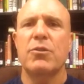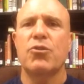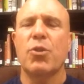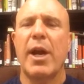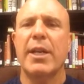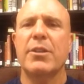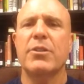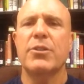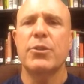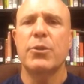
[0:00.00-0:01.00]
tried to
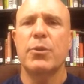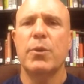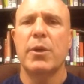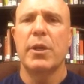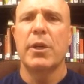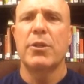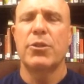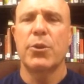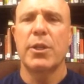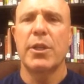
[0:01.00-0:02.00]
do
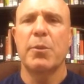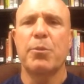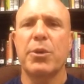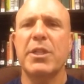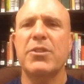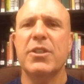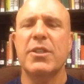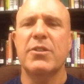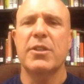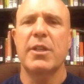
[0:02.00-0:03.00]
during their
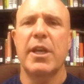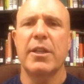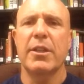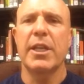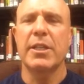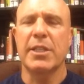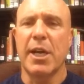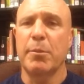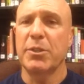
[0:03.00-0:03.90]
preseason and league time,